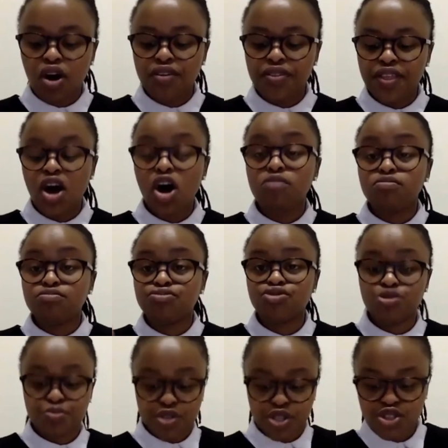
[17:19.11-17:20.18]
on the armed
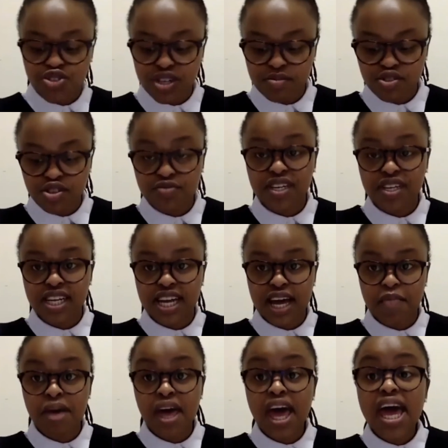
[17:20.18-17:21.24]
group streams of income,